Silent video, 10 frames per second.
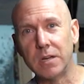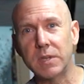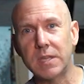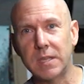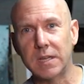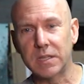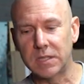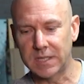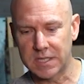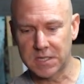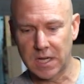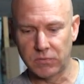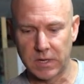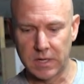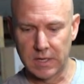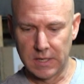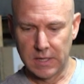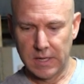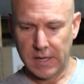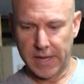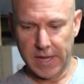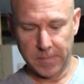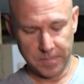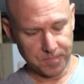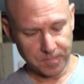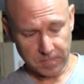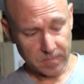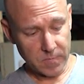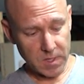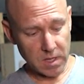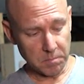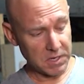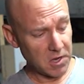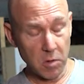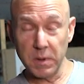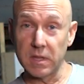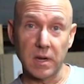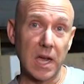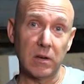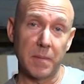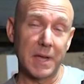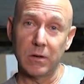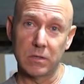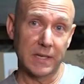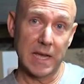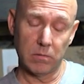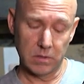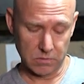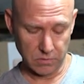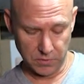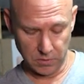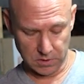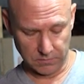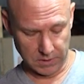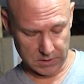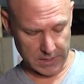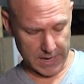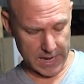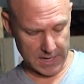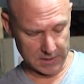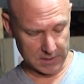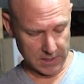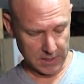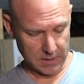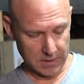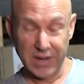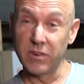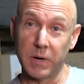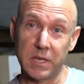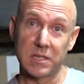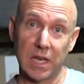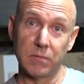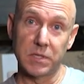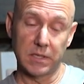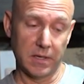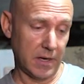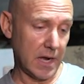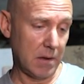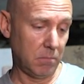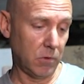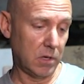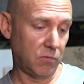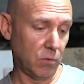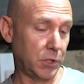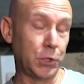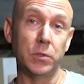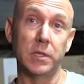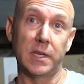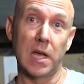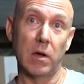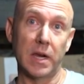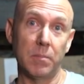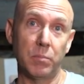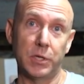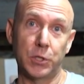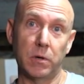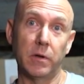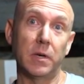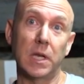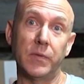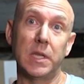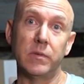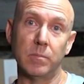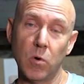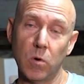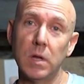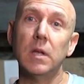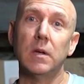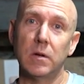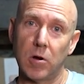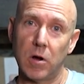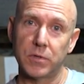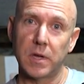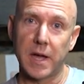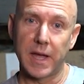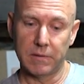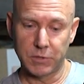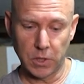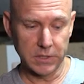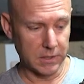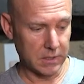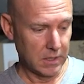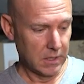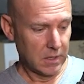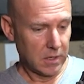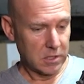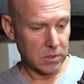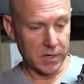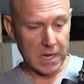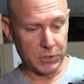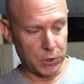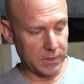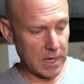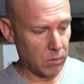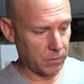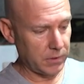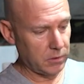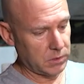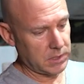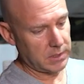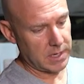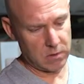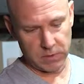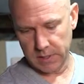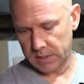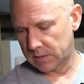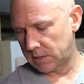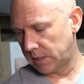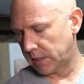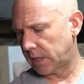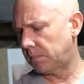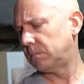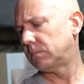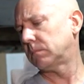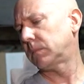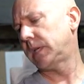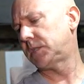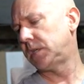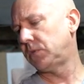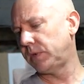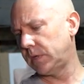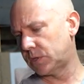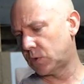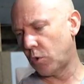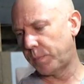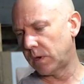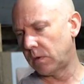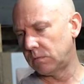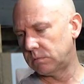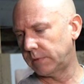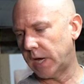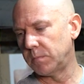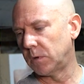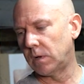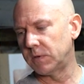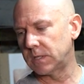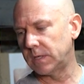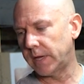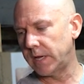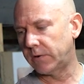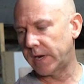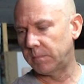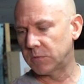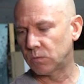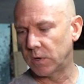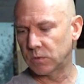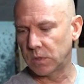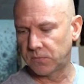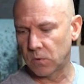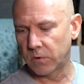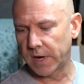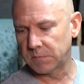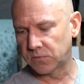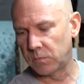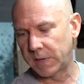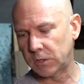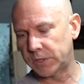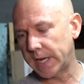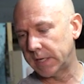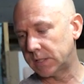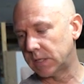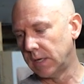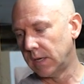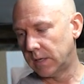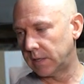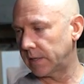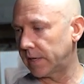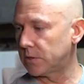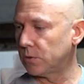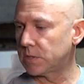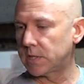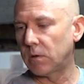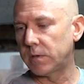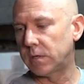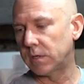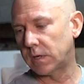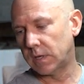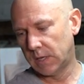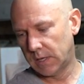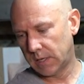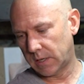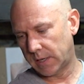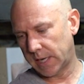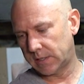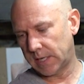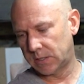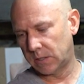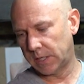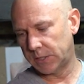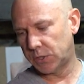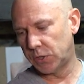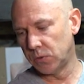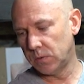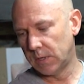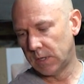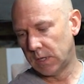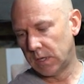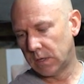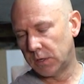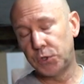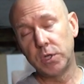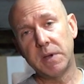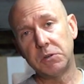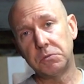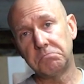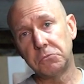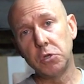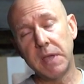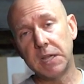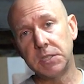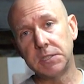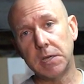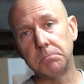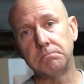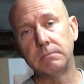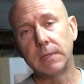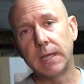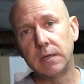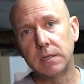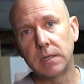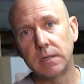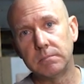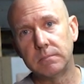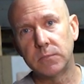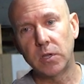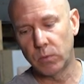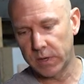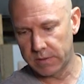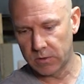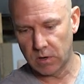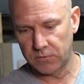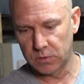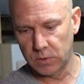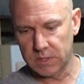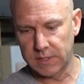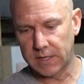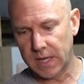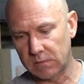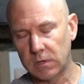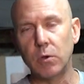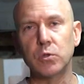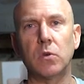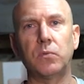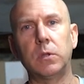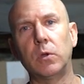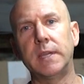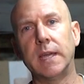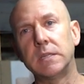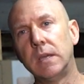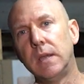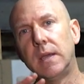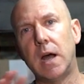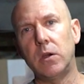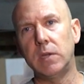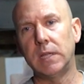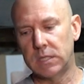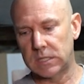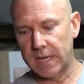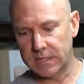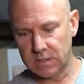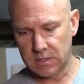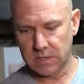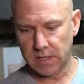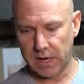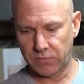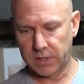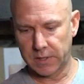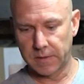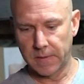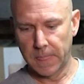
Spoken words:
over here at the dust cover. But nobody that I looked at countless reviews of this, and everybody just loves it, and I'm looking forward to shooting it now, and I'm pretty sure I'm going to love it even more after I have shot it. So we're going to have a shoot now. What we're using now is the STV Scorpio 9mm, obviously 8 grams, 124 grams full metal jacket that they do sell here at Tactical HQ. Going to shoot about 2 magazines out and tell you what I think afterwards, and then kind of close off with looking at how do you get this license in South Africa,